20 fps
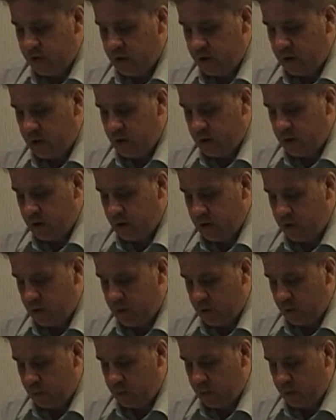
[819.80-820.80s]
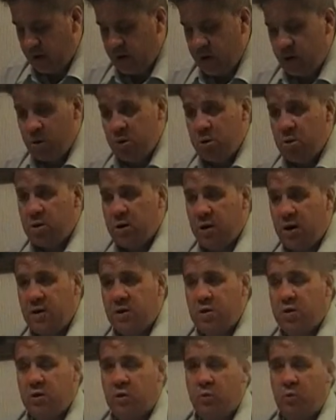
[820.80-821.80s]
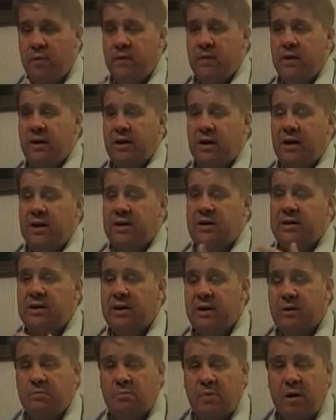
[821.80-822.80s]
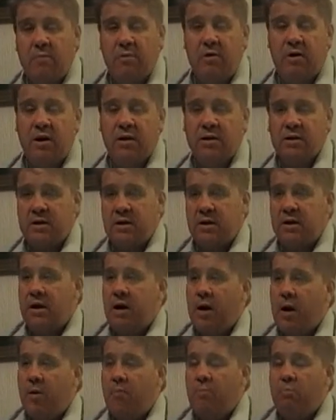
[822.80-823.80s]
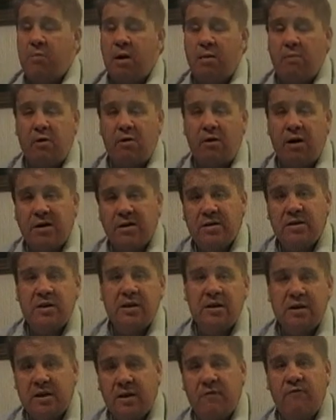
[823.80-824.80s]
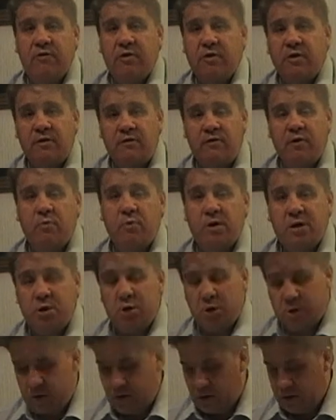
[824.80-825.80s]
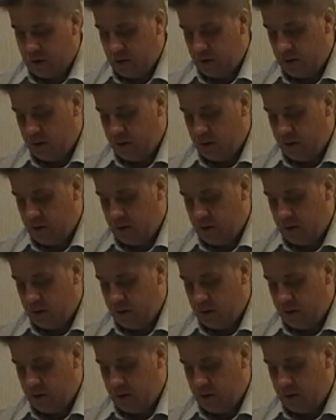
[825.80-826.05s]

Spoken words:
the companions actually, when they collected it and memorized it differently from each other.